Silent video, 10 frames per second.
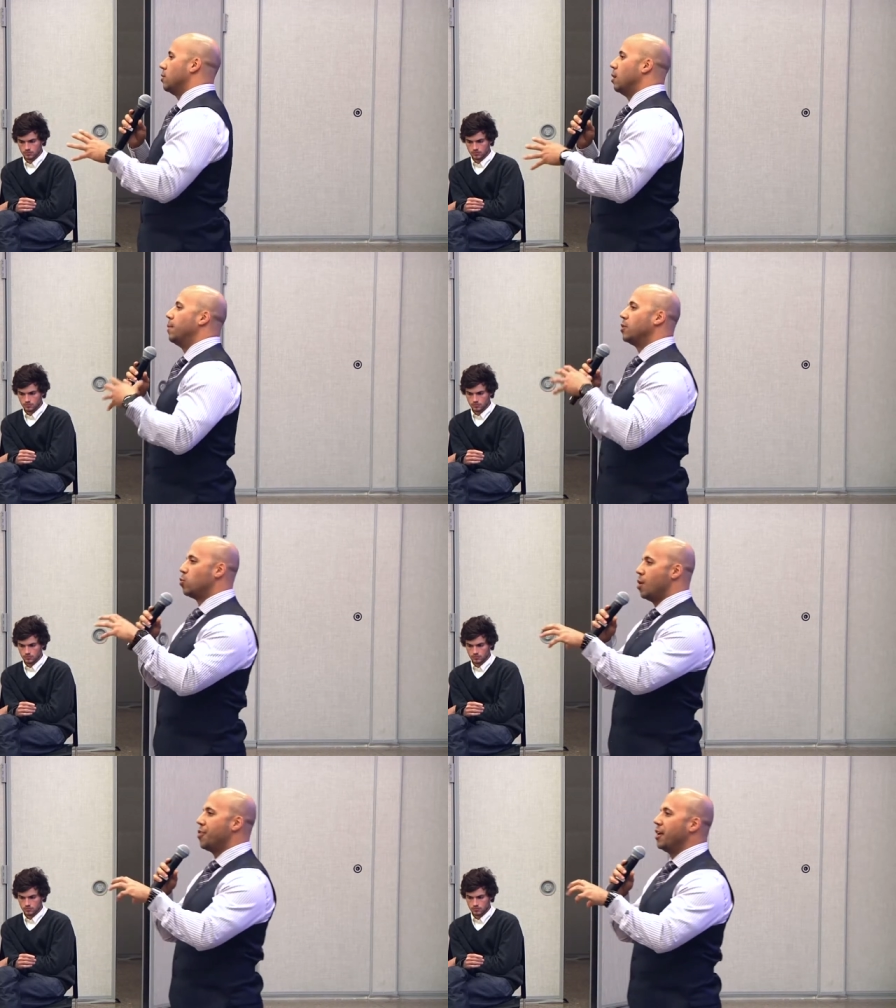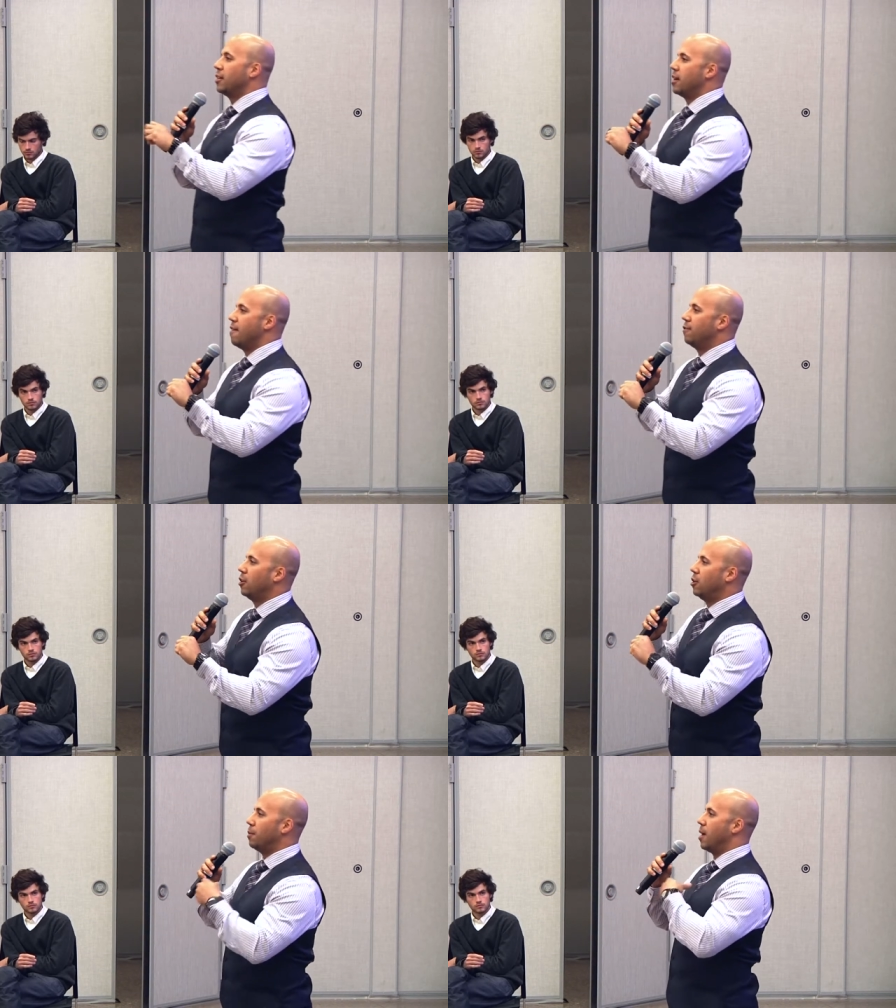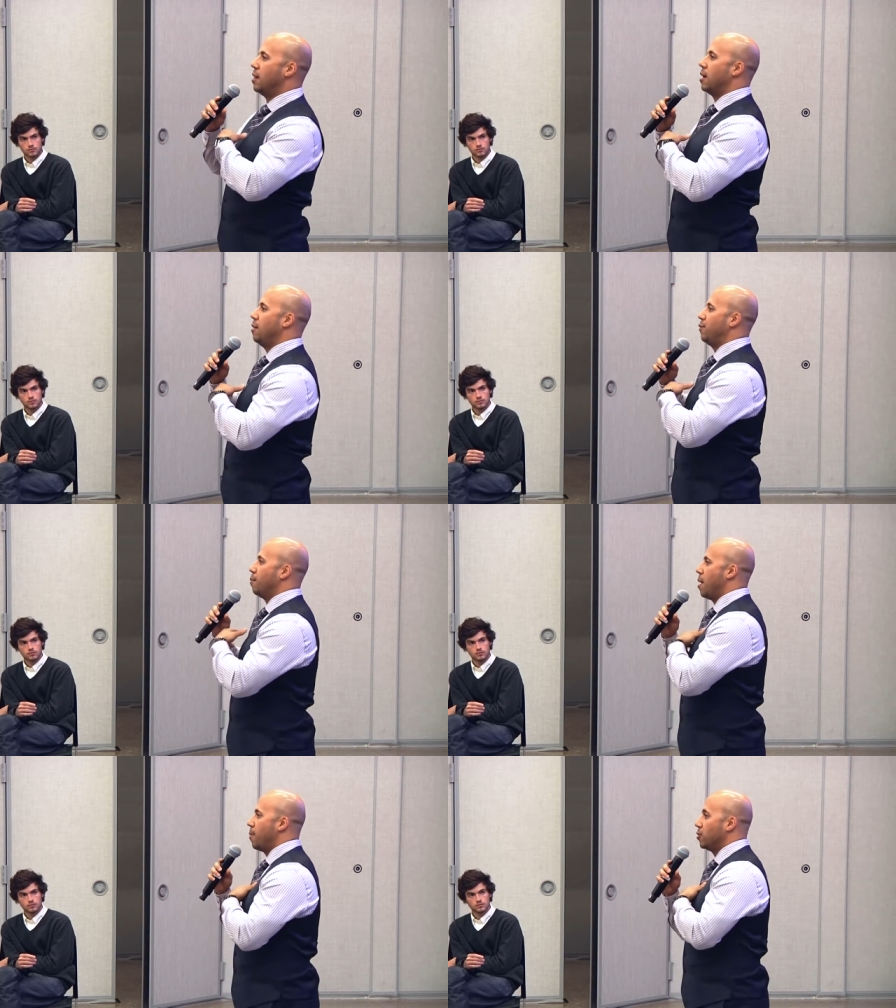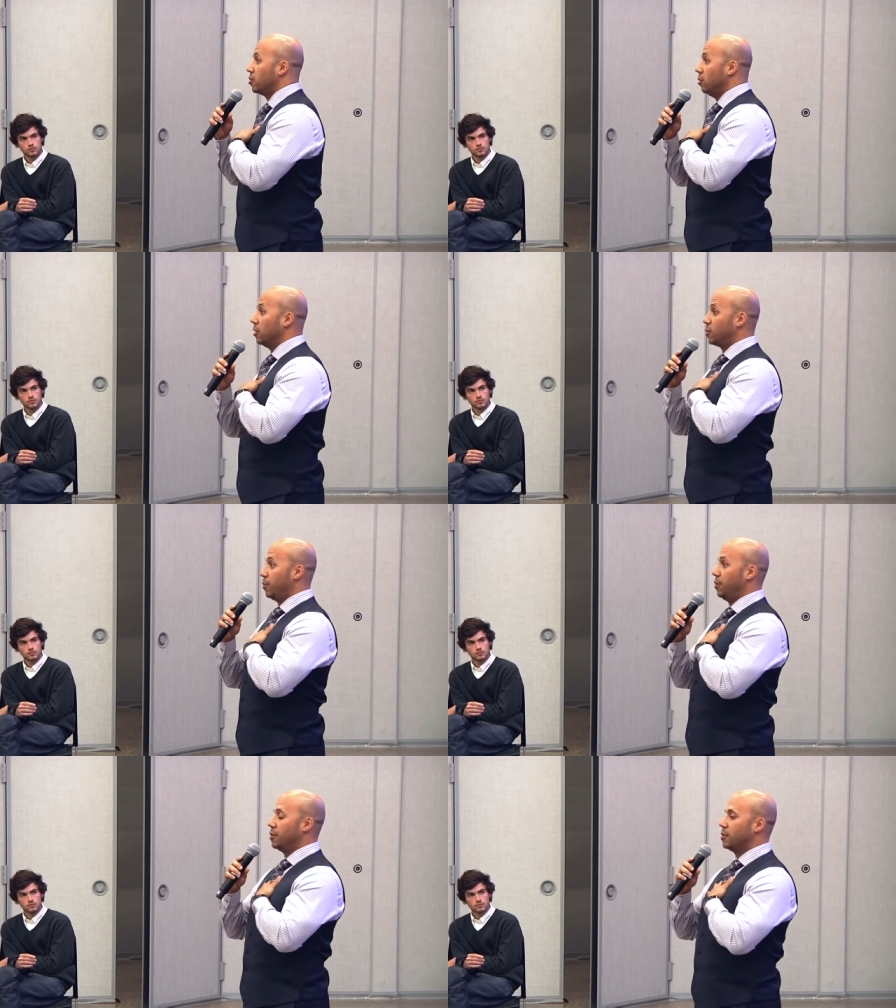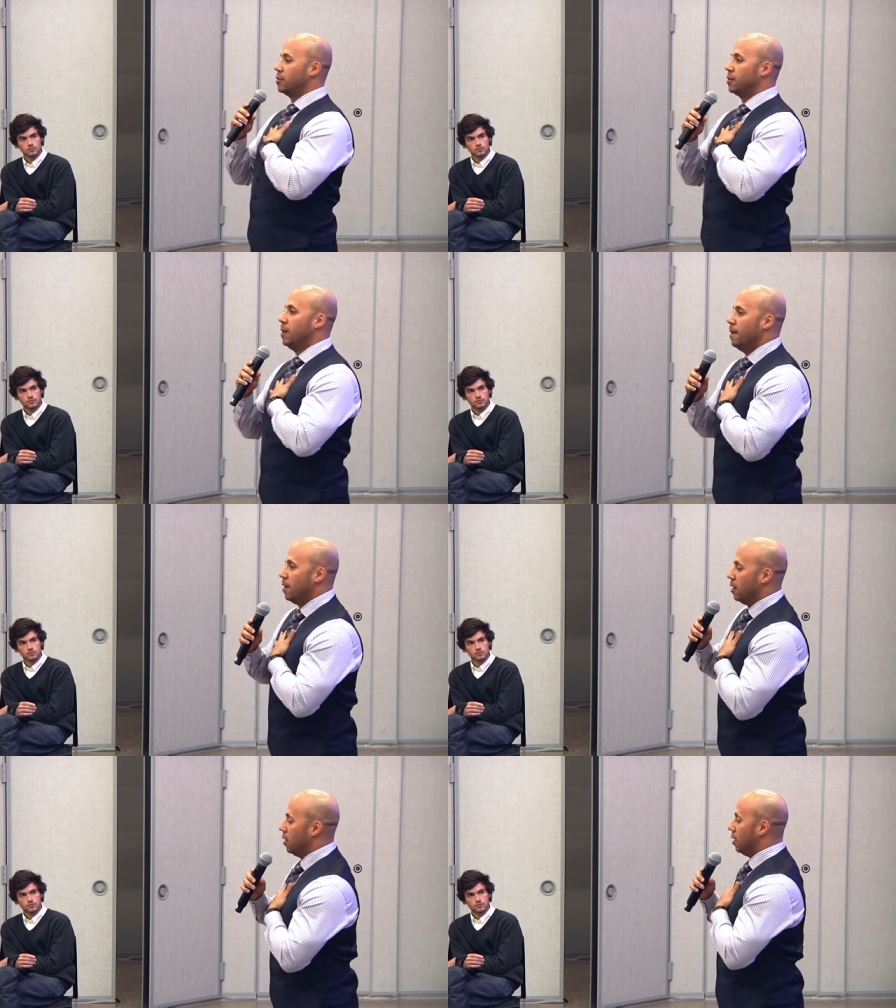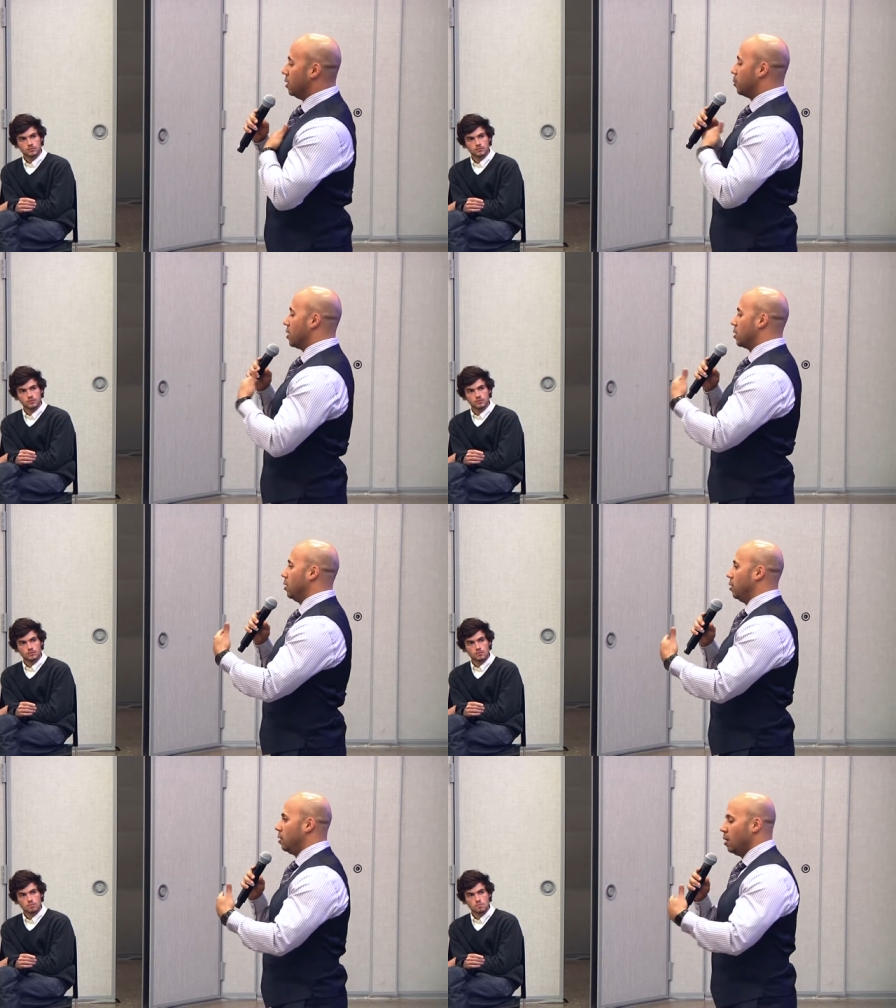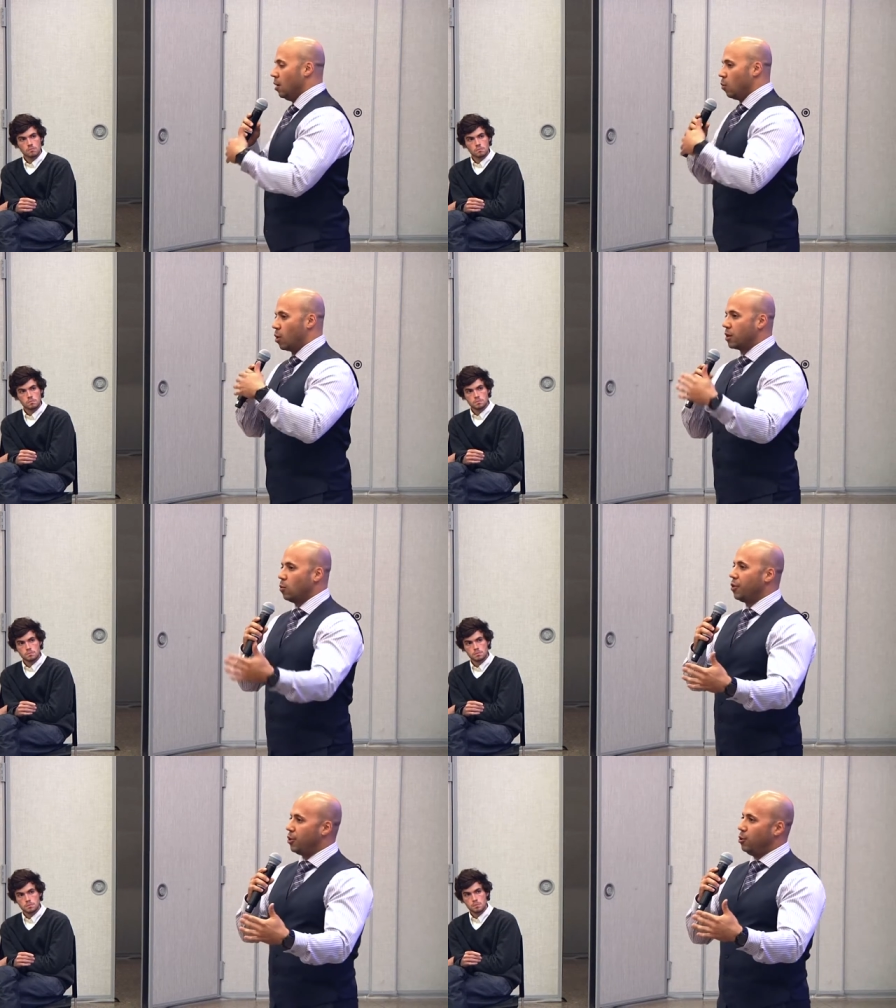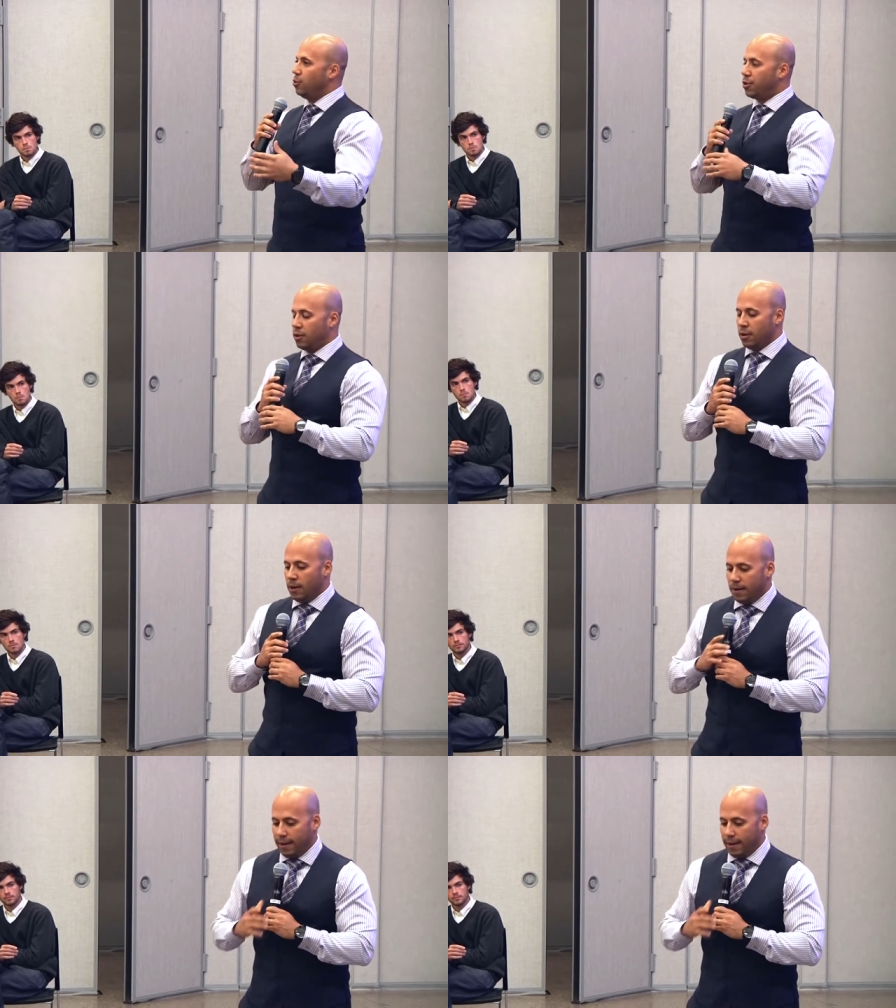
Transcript: are done, because one thing that I've learned in my life and my personal experiences, uh, especially working with youth,